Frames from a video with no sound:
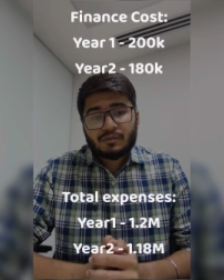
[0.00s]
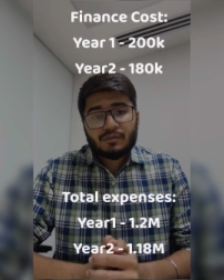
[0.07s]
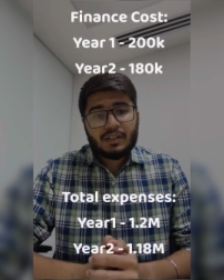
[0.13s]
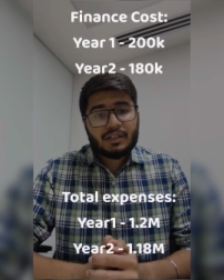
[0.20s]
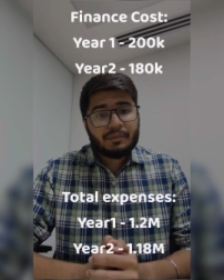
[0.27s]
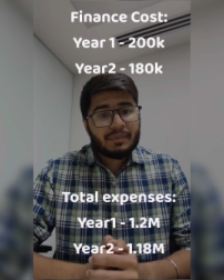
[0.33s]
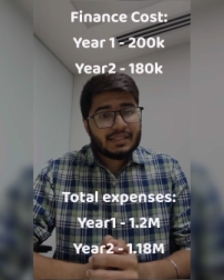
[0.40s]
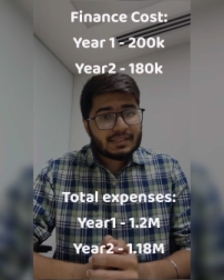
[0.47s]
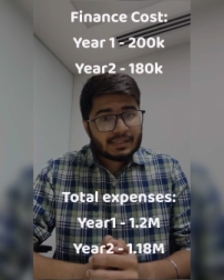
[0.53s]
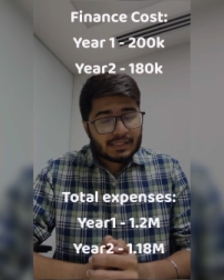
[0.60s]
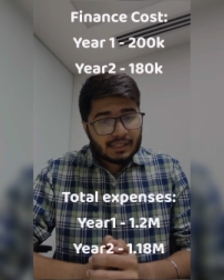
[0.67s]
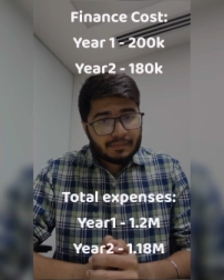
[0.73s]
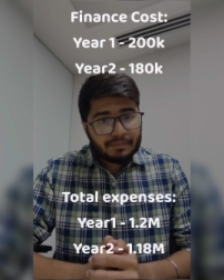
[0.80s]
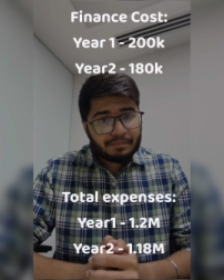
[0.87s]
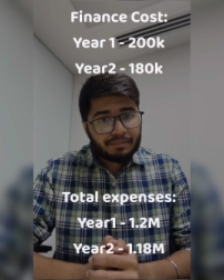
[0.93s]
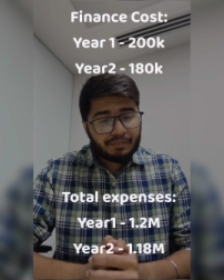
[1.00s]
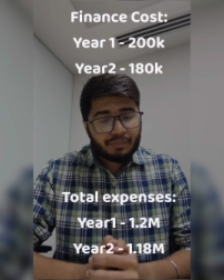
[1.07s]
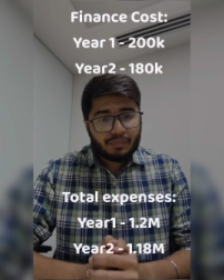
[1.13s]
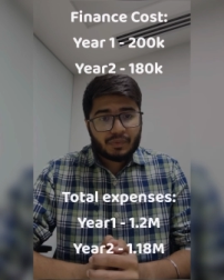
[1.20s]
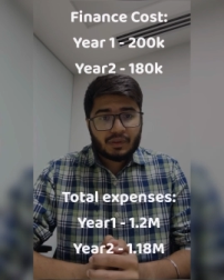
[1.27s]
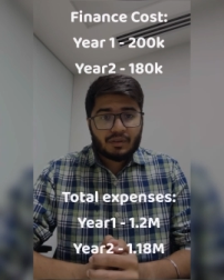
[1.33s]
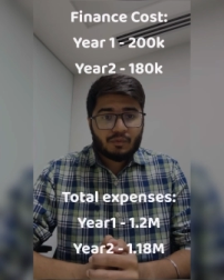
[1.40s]
will remain same,
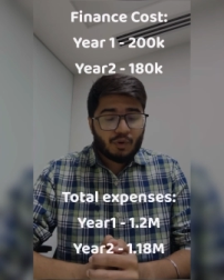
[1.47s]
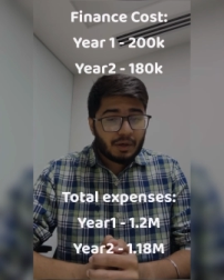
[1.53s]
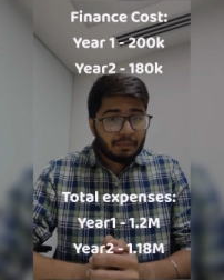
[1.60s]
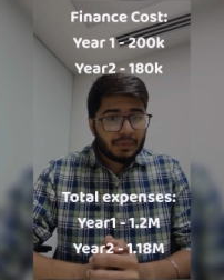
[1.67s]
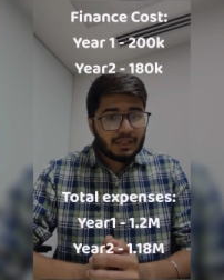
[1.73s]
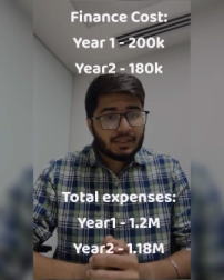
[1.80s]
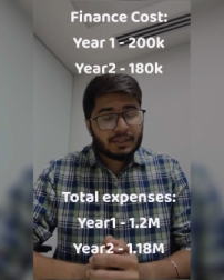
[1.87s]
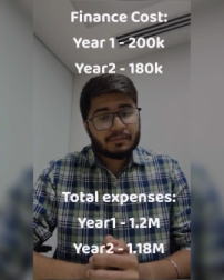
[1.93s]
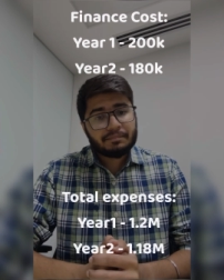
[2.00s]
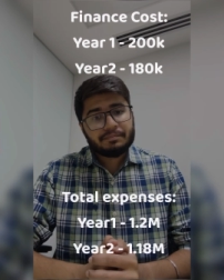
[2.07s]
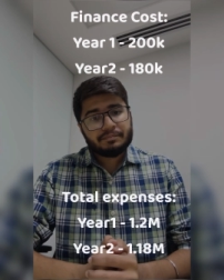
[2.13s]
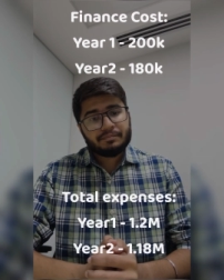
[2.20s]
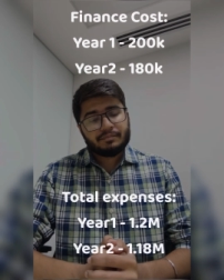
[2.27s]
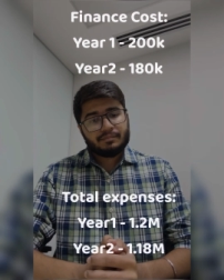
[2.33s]
1 million.